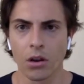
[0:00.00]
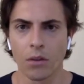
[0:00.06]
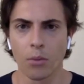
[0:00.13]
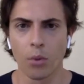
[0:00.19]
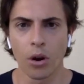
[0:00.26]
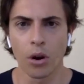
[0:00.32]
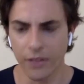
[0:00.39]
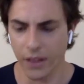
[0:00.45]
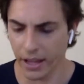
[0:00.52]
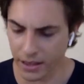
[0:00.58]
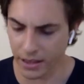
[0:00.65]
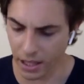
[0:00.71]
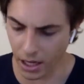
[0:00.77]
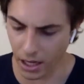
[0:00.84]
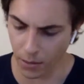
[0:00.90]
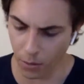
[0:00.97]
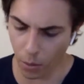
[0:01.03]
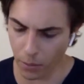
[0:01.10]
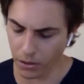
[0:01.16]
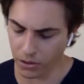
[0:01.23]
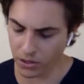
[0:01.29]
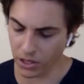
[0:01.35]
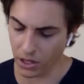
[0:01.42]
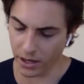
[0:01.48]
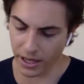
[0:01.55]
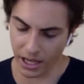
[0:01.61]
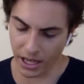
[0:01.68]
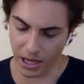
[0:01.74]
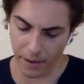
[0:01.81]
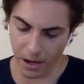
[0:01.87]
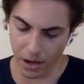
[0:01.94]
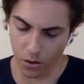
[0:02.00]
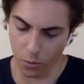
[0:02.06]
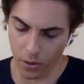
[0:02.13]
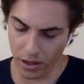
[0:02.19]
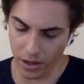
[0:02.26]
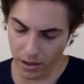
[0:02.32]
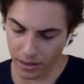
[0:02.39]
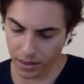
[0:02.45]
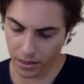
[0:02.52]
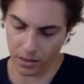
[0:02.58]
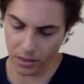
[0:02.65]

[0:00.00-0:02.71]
more of like the what we were talking about with